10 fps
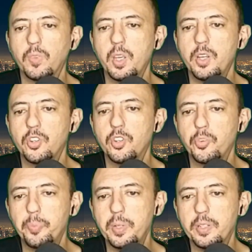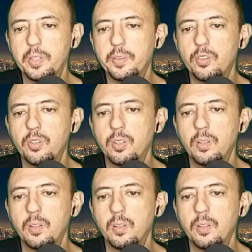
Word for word: it's a split that's,